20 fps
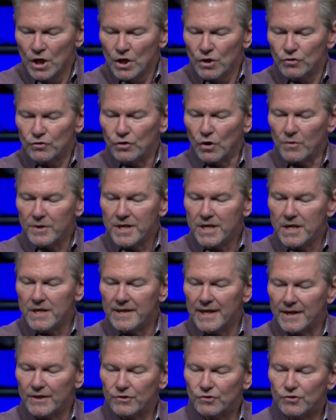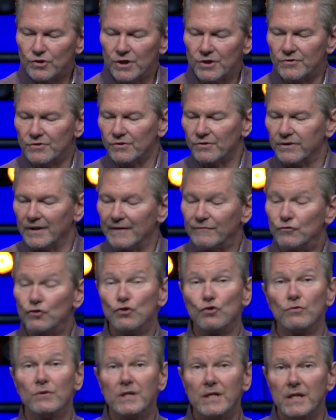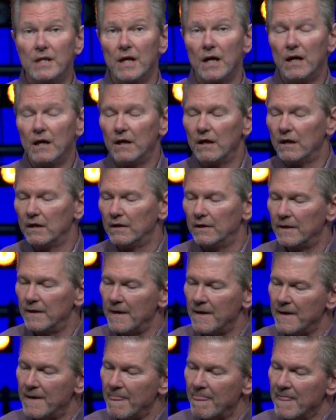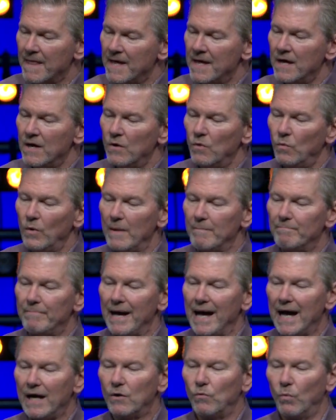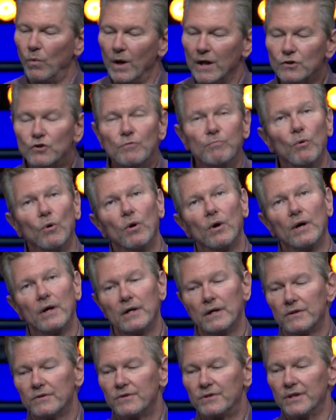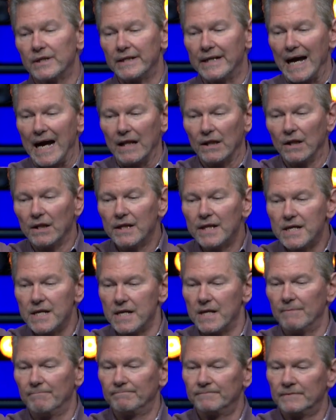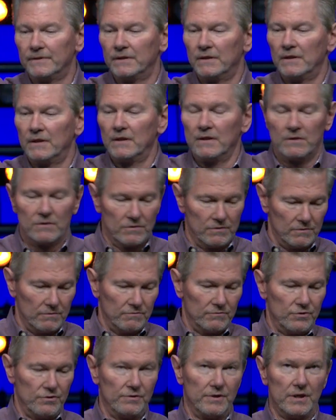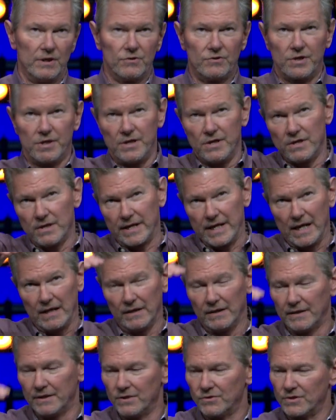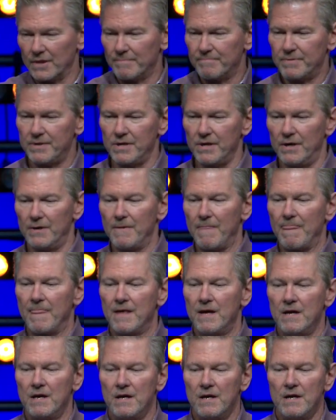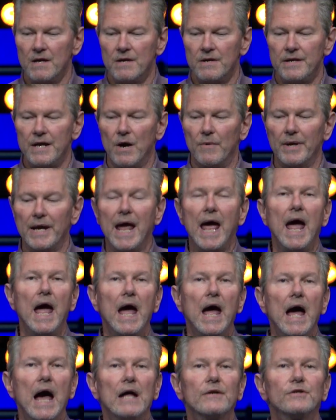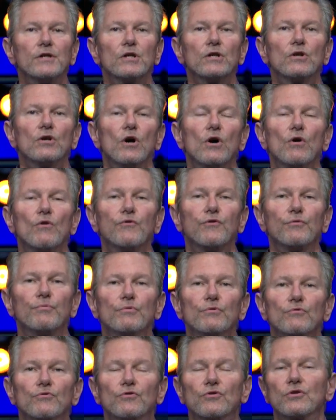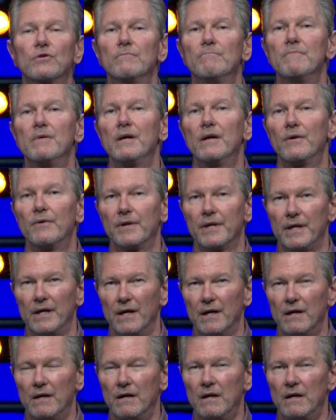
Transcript: So he, that is Jesus, left Judea, went back once more to Galilee. Judea's here, Galilee's up here. Now he had to go through Samaria.